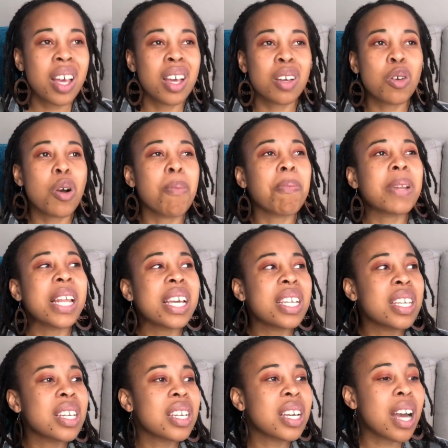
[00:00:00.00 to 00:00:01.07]

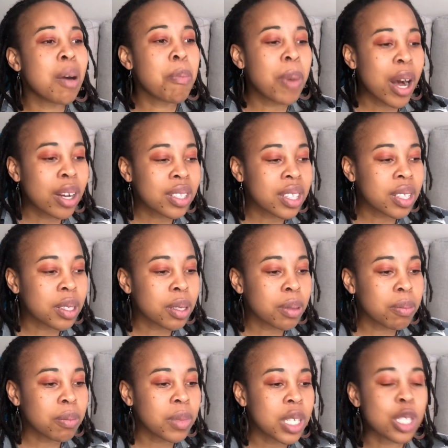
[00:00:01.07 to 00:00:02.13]
Complaining about
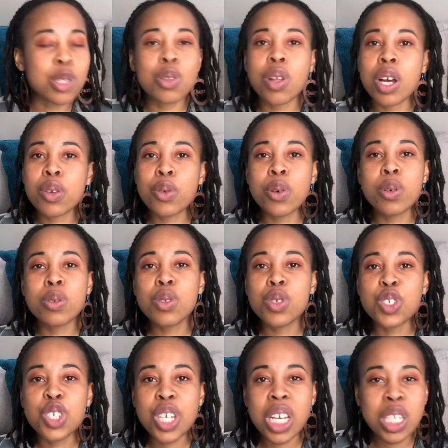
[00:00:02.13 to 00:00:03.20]
them is not going
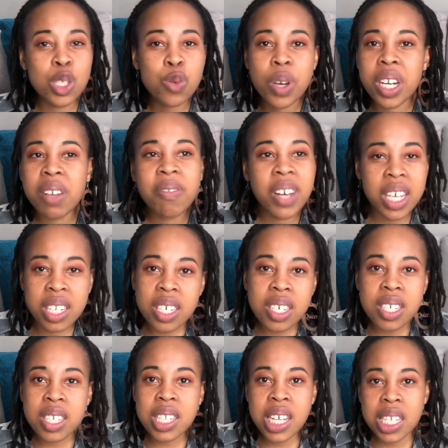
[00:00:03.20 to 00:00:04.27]
to change whatever it
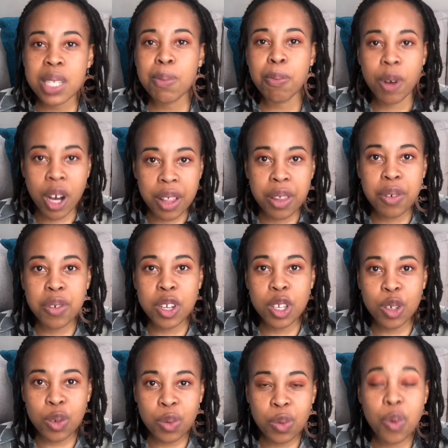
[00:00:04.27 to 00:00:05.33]
is that's bothering
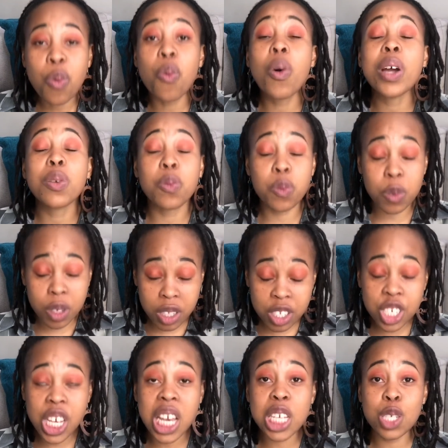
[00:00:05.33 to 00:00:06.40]
you. What will
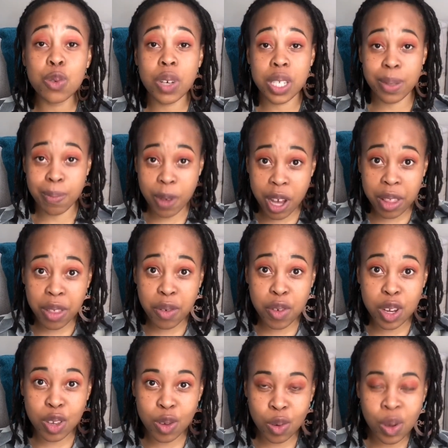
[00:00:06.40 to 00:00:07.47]
change what's
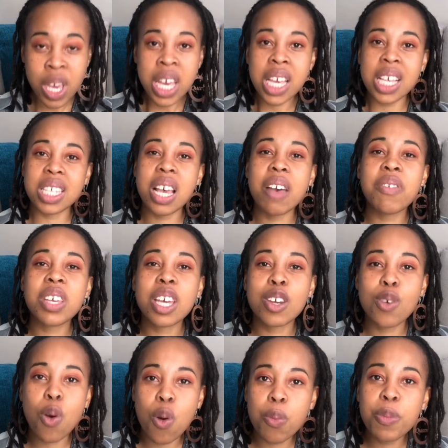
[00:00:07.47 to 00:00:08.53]
bothering you is having
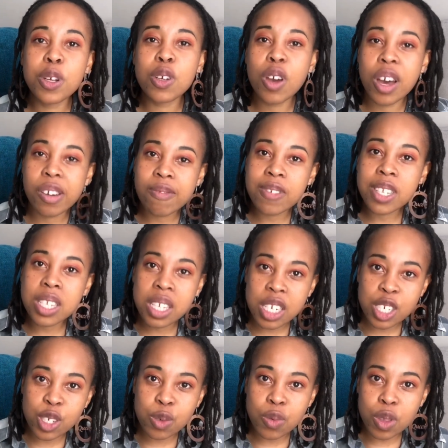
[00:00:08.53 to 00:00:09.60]
an open
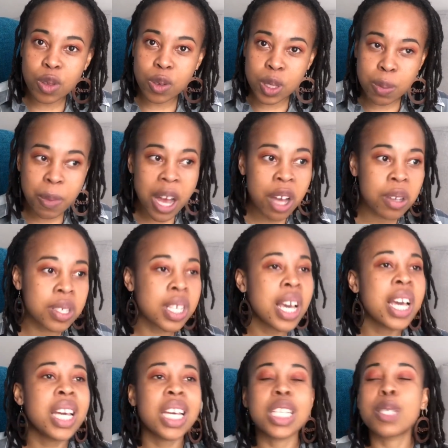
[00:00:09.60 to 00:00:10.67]
conversation with your spouse,
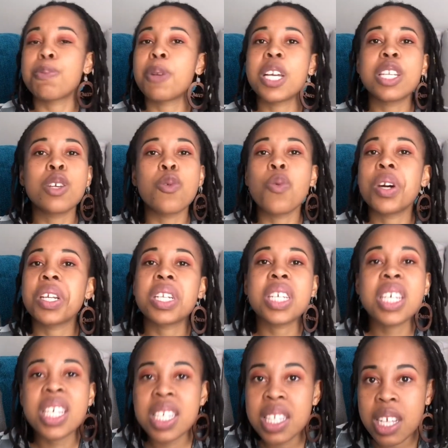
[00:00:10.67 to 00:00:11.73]
explaining what it
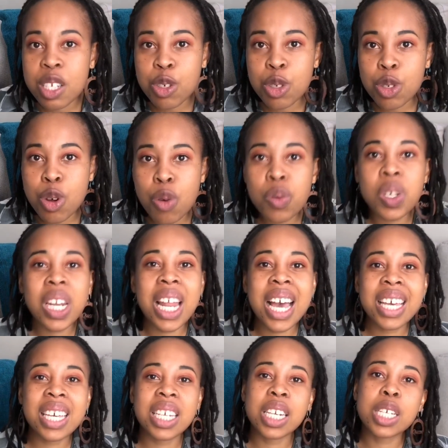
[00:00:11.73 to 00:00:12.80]
is that you don't
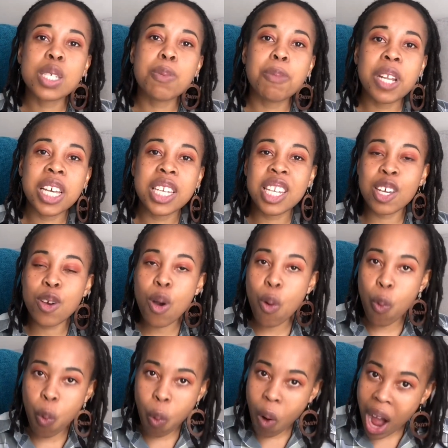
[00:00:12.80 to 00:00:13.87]
like and explaining
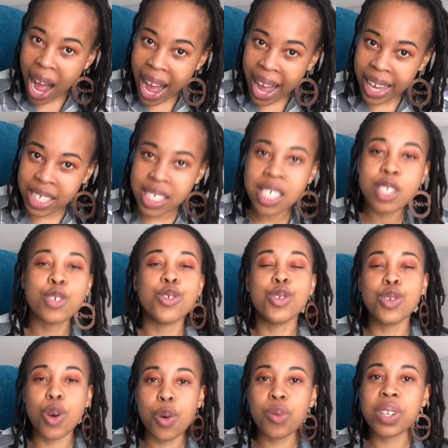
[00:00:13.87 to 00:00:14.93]
why you
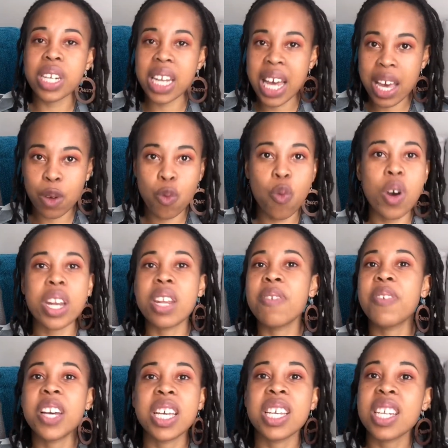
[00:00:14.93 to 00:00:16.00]
don't like
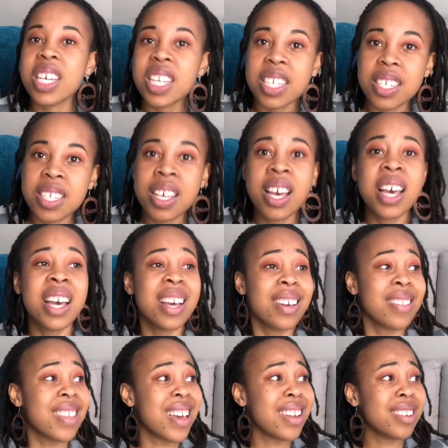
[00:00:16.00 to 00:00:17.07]
whatever it is.
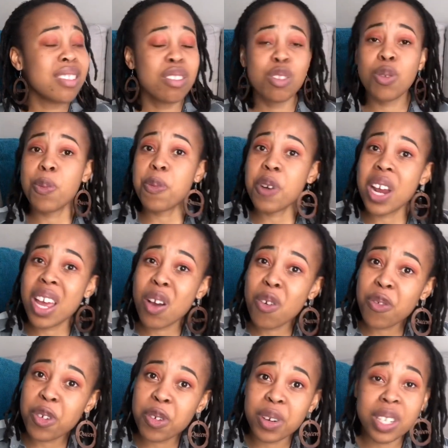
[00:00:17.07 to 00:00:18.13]
Then you pray
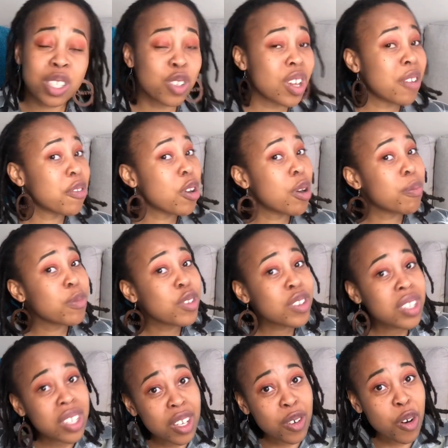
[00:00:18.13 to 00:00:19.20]
over it. You have
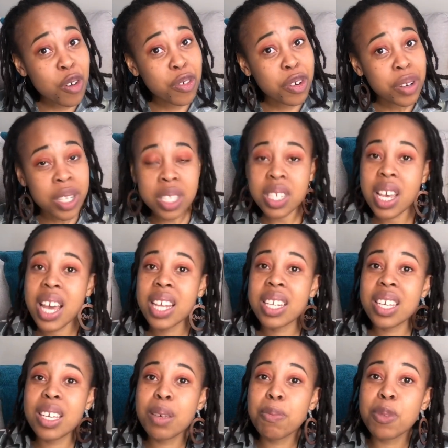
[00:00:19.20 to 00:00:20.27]
communion over it and
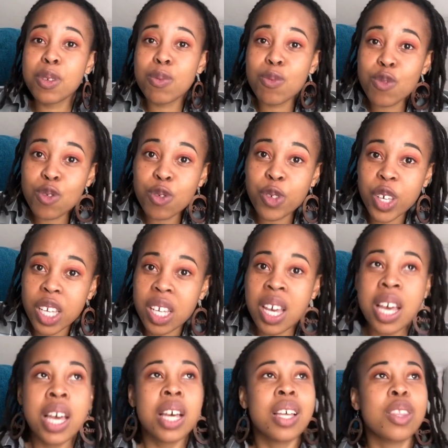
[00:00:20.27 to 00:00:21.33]
keep it moving.
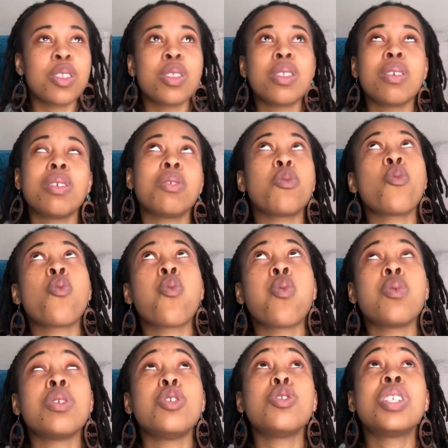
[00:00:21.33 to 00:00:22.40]

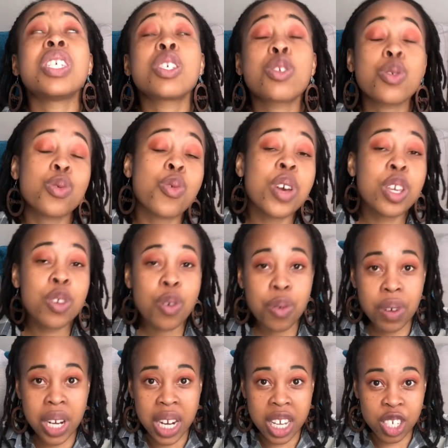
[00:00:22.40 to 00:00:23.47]
You're destroying your
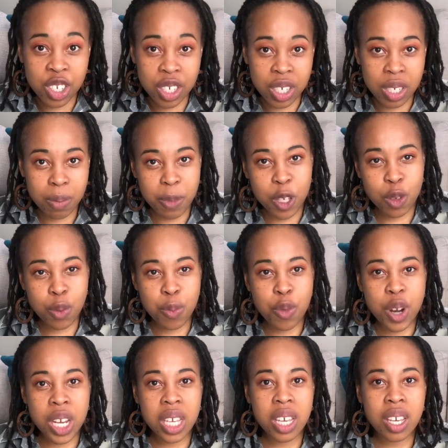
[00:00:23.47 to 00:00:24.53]
relationship and you're
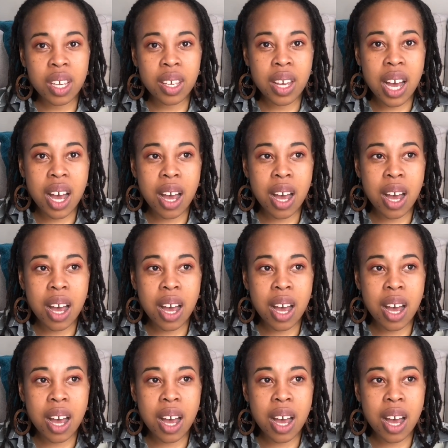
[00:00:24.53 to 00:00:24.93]
breaking